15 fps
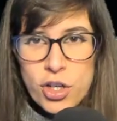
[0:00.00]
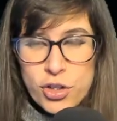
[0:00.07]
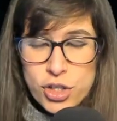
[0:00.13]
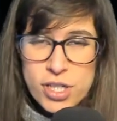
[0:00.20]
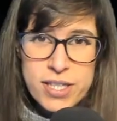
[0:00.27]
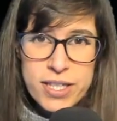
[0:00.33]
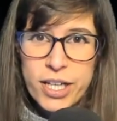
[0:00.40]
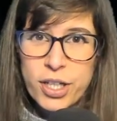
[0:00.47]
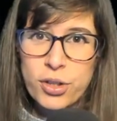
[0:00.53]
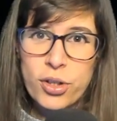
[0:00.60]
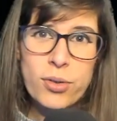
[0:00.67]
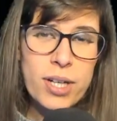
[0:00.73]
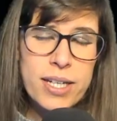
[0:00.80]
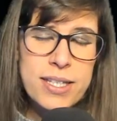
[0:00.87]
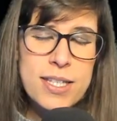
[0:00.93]
Just to let you
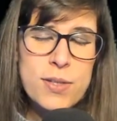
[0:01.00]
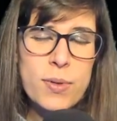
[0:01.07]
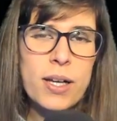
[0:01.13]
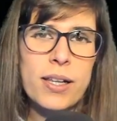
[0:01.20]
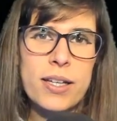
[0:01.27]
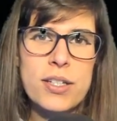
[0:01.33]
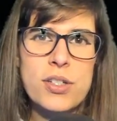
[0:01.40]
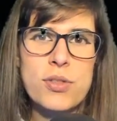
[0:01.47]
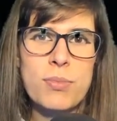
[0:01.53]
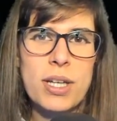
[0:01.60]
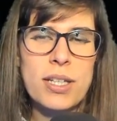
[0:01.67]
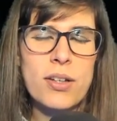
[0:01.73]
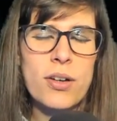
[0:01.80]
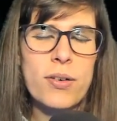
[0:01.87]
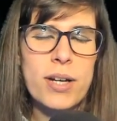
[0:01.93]
know, guys, as well, as you
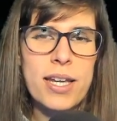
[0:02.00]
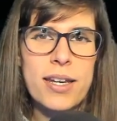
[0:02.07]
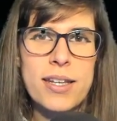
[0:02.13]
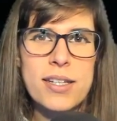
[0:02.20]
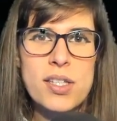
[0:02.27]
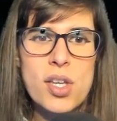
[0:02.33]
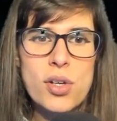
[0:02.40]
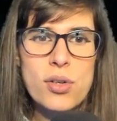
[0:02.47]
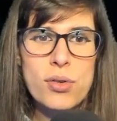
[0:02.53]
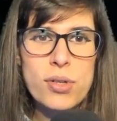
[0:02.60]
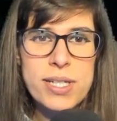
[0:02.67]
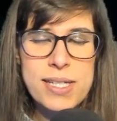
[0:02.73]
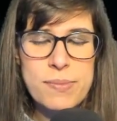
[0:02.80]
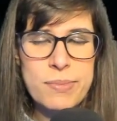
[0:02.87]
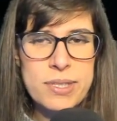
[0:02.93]
may know, it is
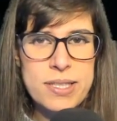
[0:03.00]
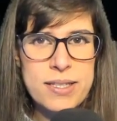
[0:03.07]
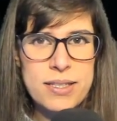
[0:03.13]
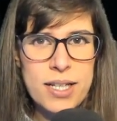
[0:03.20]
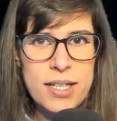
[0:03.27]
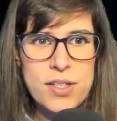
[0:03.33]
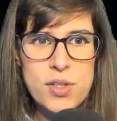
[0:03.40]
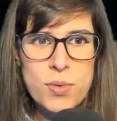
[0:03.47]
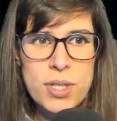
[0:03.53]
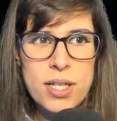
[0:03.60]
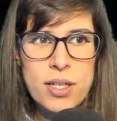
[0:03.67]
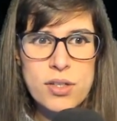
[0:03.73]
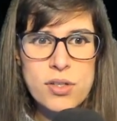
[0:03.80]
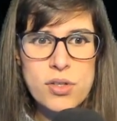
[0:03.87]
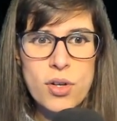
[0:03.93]
Christmas next
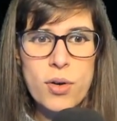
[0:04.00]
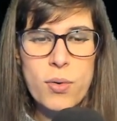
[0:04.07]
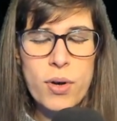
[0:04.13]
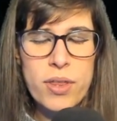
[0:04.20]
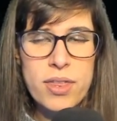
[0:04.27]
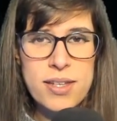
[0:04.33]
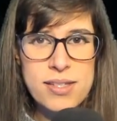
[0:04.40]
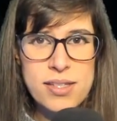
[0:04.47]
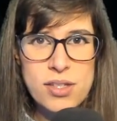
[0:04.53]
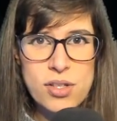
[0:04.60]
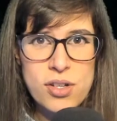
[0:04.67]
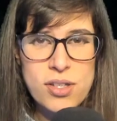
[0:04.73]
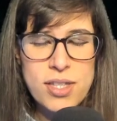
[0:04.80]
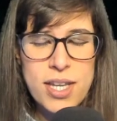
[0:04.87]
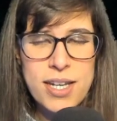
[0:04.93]
week. So this
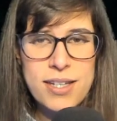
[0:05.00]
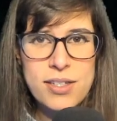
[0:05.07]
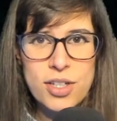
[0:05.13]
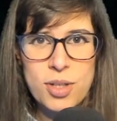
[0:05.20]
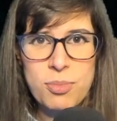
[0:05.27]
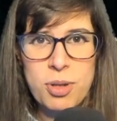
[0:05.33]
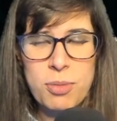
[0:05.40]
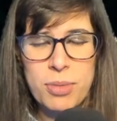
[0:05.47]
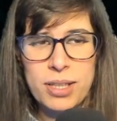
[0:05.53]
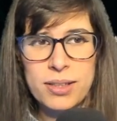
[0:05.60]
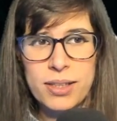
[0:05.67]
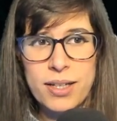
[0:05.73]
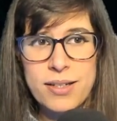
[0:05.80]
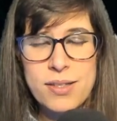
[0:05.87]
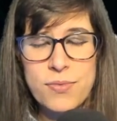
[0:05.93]
Thursday is going to be my
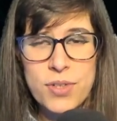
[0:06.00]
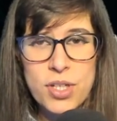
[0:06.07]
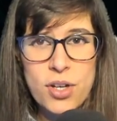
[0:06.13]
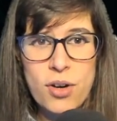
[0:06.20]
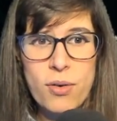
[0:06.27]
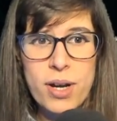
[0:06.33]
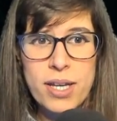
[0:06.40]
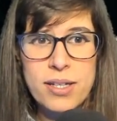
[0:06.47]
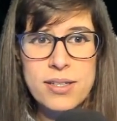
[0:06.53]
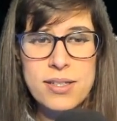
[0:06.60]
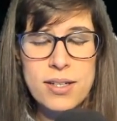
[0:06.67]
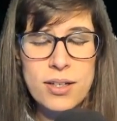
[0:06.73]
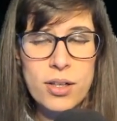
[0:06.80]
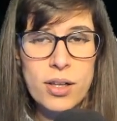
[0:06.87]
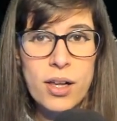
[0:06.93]
last video
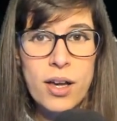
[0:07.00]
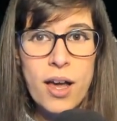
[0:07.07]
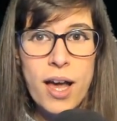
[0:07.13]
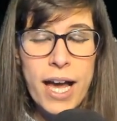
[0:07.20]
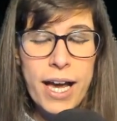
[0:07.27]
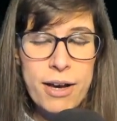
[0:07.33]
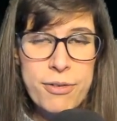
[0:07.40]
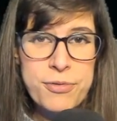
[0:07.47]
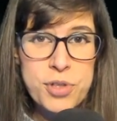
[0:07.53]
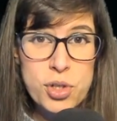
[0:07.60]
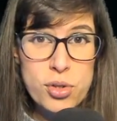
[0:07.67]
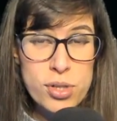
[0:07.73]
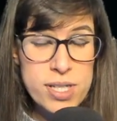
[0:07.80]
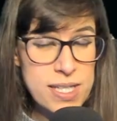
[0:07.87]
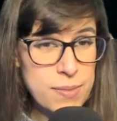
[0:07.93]
until after
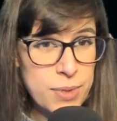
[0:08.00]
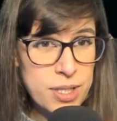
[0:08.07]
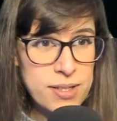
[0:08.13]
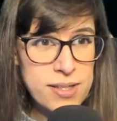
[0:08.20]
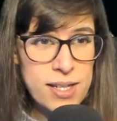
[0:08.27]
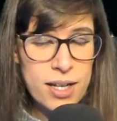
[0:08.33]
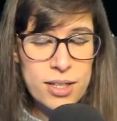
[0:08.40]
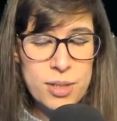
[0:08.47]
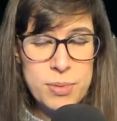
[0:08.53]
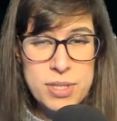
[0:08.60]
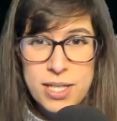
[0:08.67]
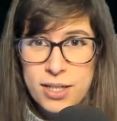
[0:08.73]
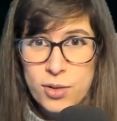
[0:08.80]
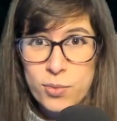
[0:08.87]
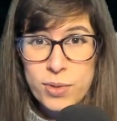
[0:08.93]
Christmas. I'm going to be
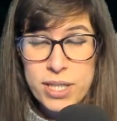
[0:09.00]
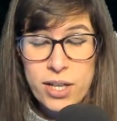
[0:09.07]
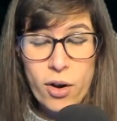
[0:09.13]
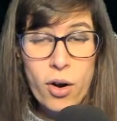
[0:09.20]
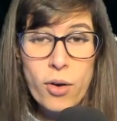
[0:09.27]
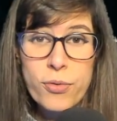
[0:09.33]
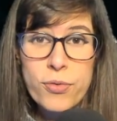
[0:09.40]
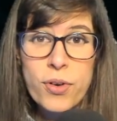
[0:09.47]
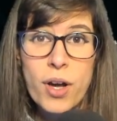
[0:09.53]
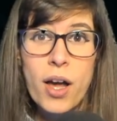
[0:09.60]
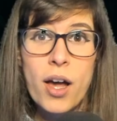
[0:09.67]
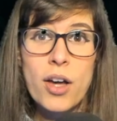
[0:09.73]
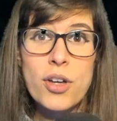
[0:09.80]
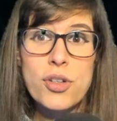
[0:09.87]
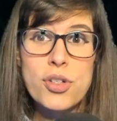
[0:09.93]
taking a week off.
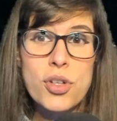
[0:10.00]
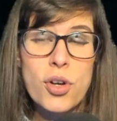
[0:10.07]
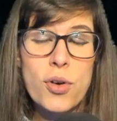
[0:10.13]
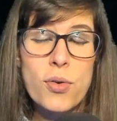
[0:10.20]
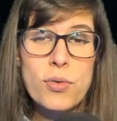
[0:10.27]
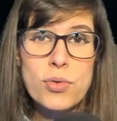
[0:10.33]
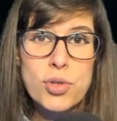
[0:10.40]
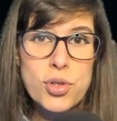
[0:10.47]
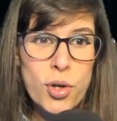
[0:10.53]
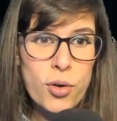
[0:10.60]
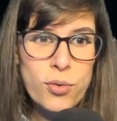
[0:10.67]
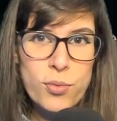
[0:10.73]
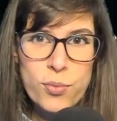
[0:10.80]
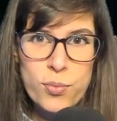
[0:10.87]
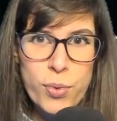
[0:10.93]
So
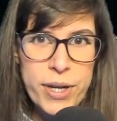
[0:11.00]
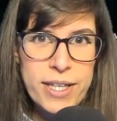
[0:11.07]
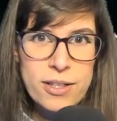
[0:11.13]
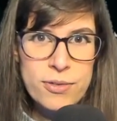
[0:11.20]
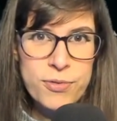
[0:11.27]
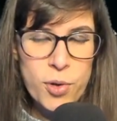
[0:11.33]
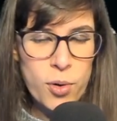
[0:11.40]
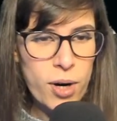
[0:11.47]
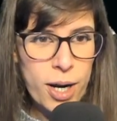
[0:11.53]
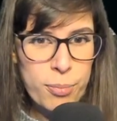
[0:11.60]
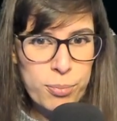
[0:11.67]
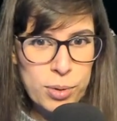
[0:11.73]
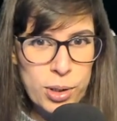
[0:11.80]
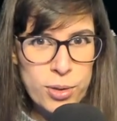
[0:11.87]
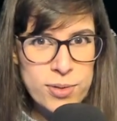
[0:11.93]
don't wait for
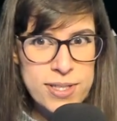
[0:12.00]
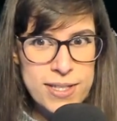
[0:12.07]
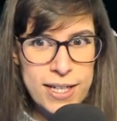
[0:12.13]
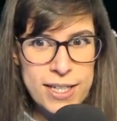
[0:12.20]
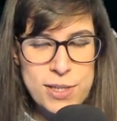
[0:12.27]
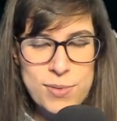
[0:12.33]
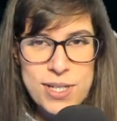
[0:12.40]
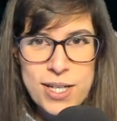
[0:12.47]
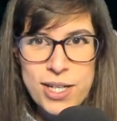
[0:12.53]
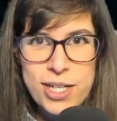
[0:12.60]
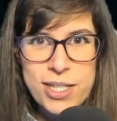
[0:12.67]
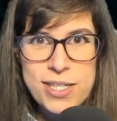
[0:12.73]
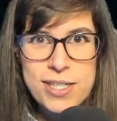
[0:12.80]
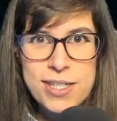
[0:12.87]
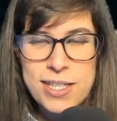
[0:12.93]
uploads next week
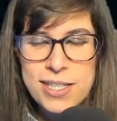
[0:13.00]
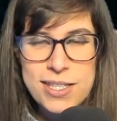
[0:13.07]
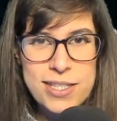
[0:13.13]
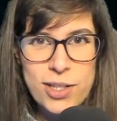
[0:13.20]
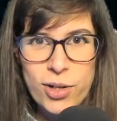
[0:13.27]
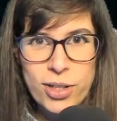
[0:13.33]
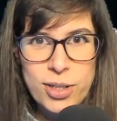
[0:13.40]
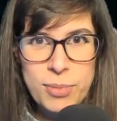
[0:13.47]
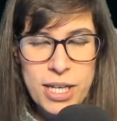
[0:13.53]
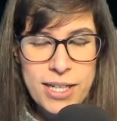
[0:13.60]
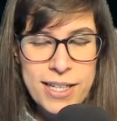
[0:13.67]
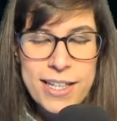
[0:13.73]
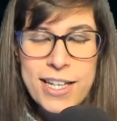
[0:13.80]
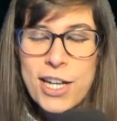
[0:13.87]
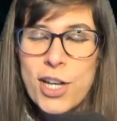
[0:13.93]
because there's not going to be
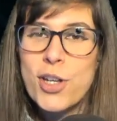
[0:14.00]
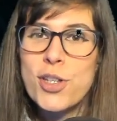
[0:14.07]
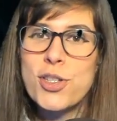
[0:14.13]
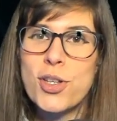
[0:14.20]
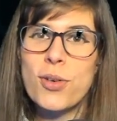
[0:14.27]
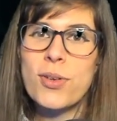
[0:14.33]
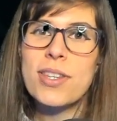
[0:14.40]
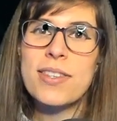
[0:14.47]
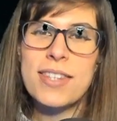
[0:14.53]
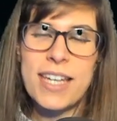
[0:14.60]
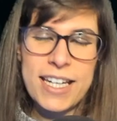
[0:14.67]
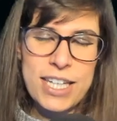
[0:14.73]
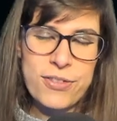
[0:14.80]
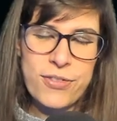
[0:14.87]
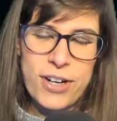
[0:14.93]
any. So
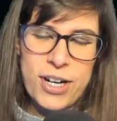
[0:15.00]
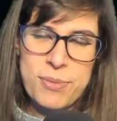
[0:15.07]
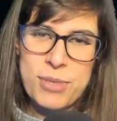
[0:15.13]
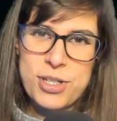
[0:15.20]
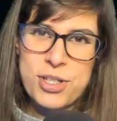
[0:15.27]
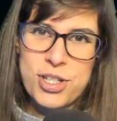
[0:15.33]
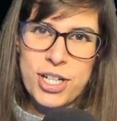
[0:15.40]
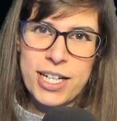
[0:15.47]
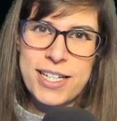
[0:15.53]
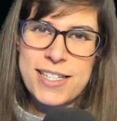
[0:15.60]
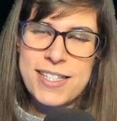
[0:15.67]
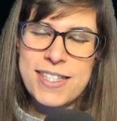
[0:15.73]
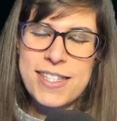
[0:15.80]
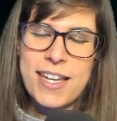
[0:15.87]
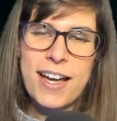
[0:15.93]
thank you very much,
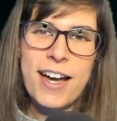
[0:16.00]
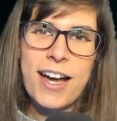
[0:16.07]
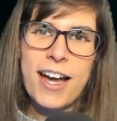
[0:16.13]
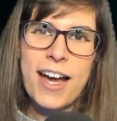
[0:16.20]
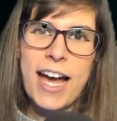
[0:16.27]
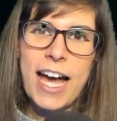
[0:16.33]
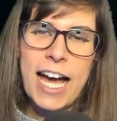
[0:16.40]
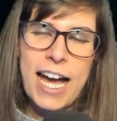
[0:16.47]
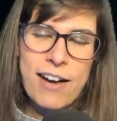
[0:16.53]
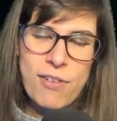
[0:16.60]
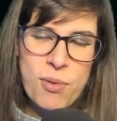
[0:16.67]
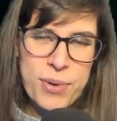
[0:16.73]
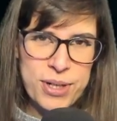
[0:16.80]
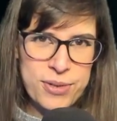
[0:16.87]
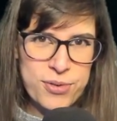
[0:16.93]
guys. Have
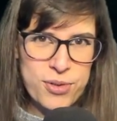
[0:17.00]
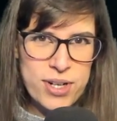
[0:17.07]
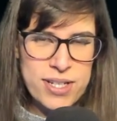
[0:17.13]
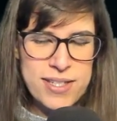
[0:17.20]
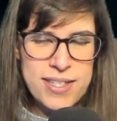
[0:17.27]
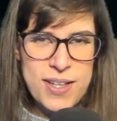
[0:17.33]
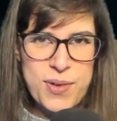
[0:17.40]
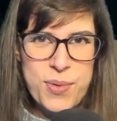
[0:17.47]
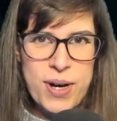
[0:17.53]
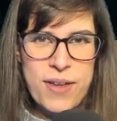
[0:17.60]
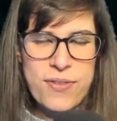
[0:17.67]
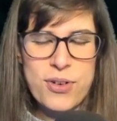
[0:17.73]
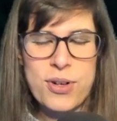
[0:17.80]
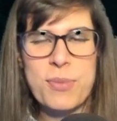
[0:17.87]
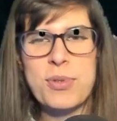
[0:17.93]
a wonderful rest of the day
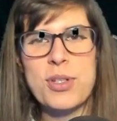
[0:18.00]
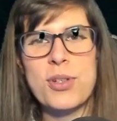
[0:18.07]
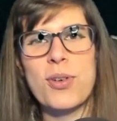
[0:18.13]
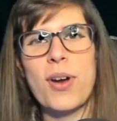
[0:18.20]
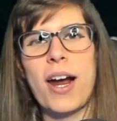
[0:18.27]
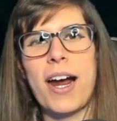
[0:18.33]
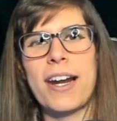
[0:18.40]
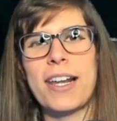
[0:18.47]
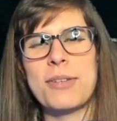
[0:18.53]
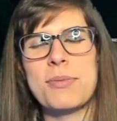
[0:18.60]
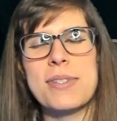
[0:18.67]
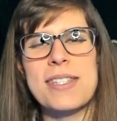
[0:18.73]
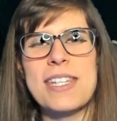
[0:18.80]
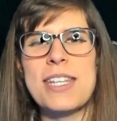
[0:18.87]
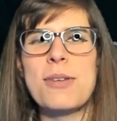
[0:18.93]
wherever you're up to. And I
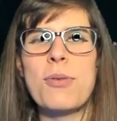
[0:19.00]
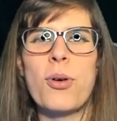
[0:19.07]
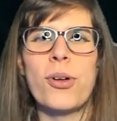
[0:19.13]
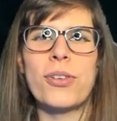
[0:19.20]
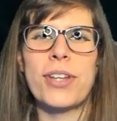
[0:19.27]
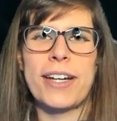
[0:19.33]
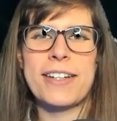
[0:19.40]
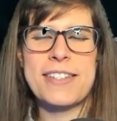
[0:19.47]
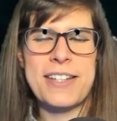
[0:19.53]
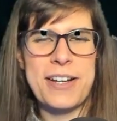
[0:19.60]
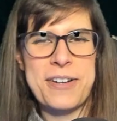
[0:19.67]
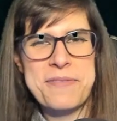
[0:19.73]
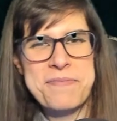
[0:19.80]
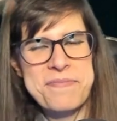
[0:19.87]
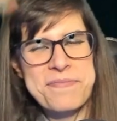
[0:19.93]
will see you all next
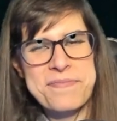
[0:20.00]
time.